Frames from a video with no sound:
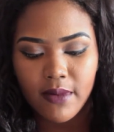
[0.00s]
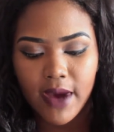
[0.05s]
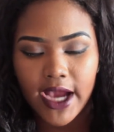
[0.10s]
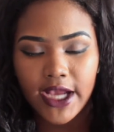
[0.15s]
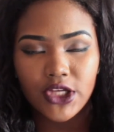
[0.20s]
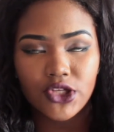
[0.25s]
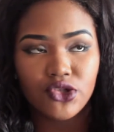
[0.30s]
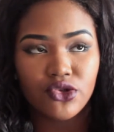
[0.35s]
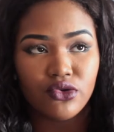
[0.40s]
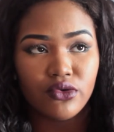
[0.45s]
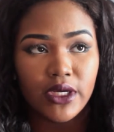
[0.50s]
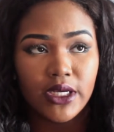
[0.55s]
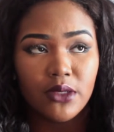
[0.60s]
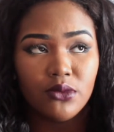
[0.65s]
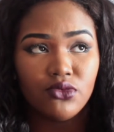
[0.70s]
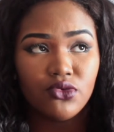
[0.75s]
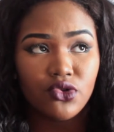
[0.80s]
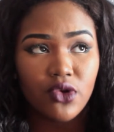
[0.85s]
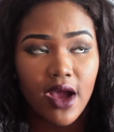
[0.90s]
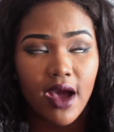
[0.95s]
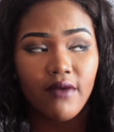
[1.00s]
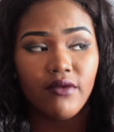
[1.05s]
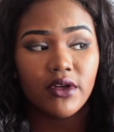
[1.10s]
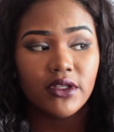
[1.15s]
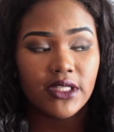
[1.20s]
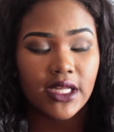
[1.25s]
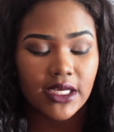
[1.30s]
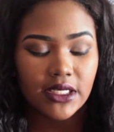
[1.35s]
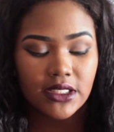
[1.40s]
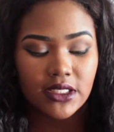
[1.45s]
My dream
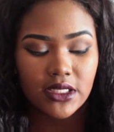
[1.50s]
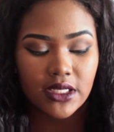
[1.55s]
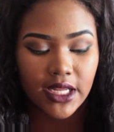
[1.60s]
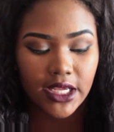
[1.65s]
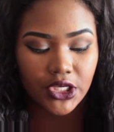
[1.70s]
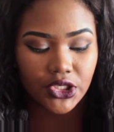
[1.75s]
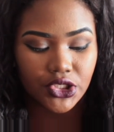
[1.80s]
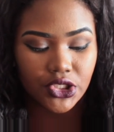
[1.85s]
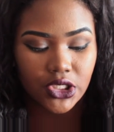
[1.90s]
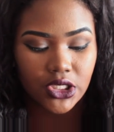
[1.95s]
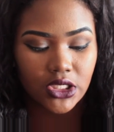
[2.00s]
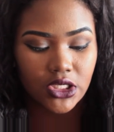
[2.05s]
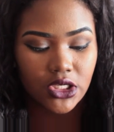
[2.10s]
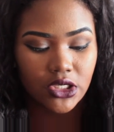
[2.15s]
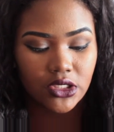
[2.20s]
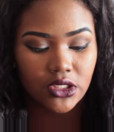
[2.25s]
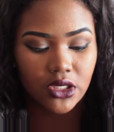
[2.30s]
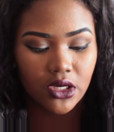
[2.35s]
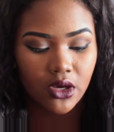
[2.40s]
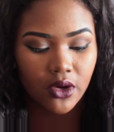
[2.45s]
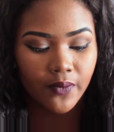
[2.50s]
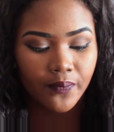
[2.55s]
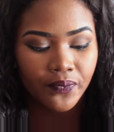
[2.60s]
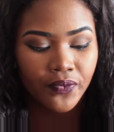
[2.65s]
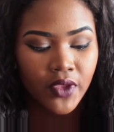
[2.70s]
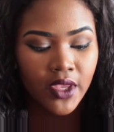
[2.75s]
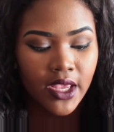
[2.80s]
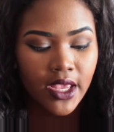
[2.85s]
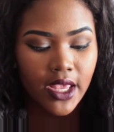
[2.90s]
travel destination, you know,